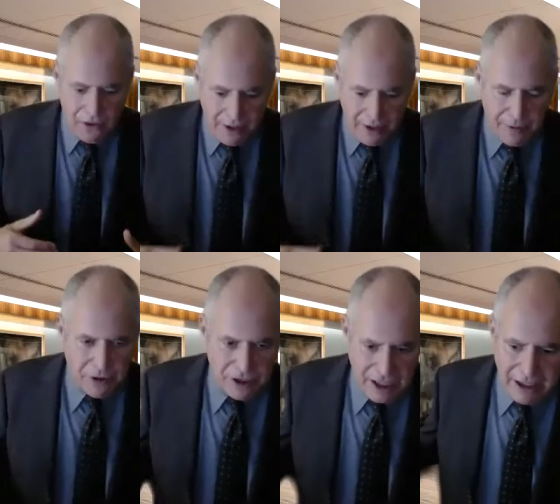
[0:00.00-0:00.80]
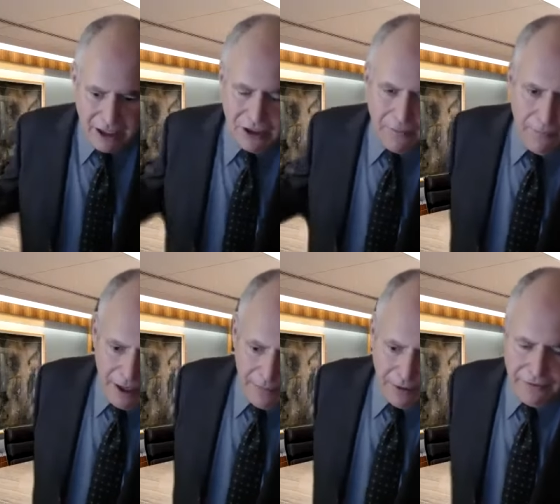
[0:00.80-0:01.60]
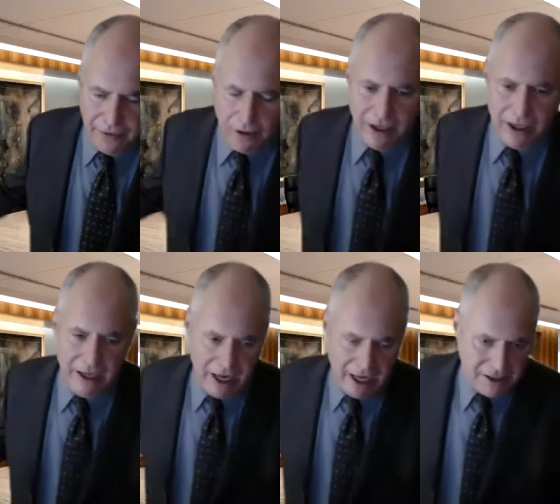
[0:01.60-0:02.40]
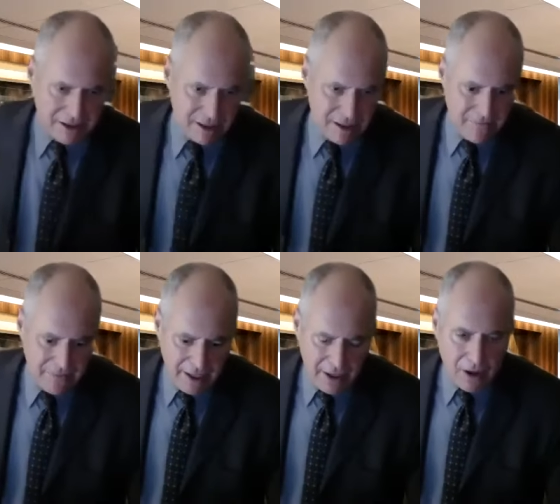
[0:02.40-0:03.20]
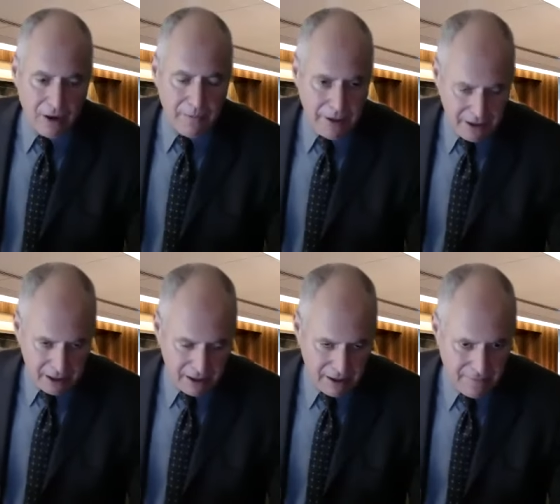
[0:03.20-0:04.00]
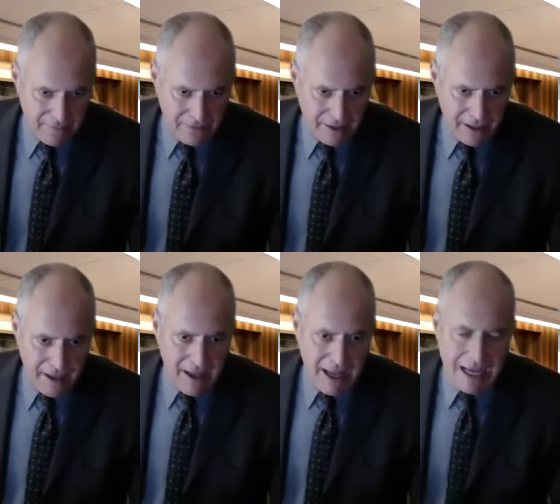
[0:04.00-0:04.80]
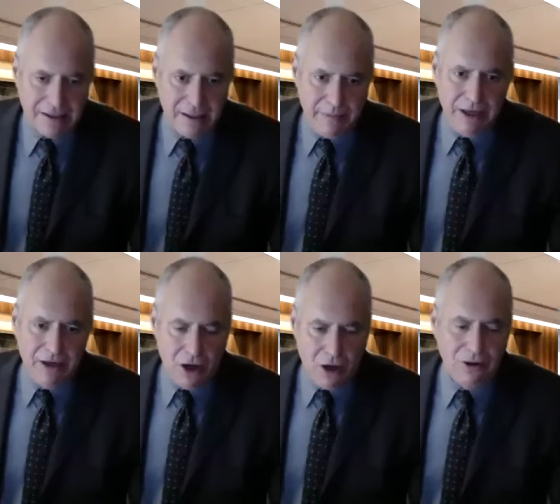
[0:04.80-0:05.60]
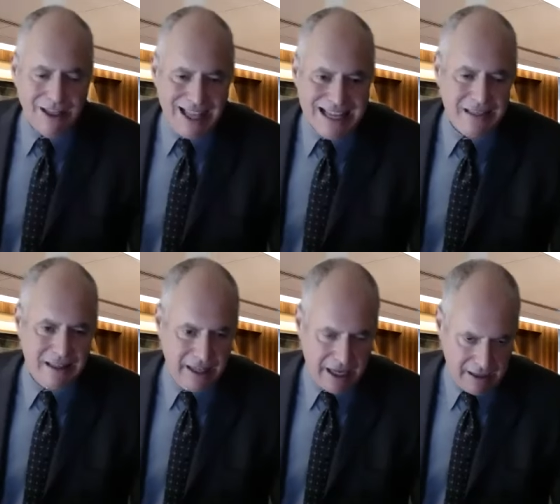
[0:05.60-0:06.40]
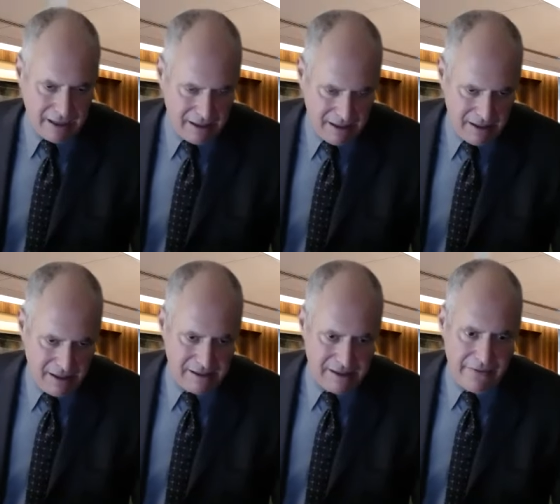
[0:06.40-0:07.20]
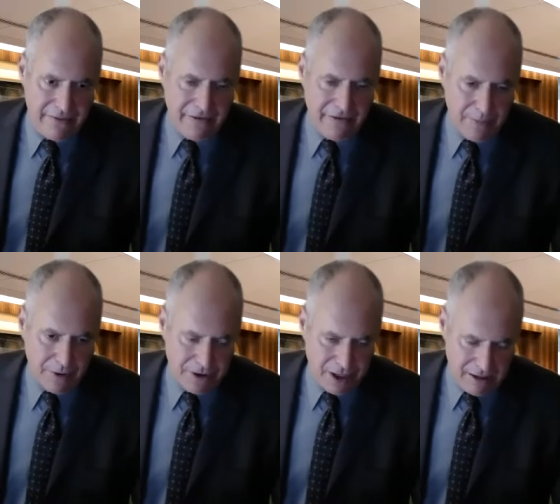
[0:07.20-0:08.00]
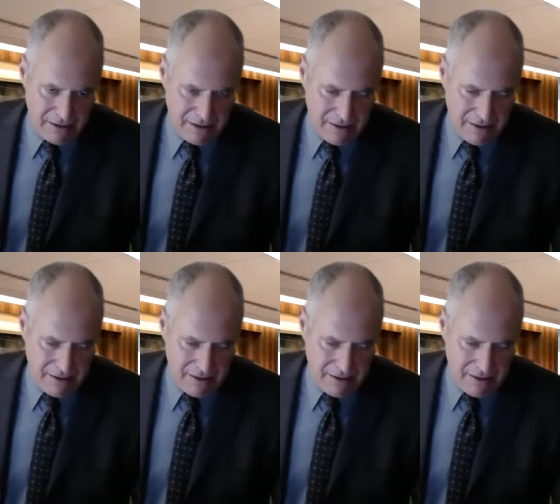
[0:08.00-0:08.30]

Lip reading: the percentage of people voting yes, in our opinion, has to be no less than 75%.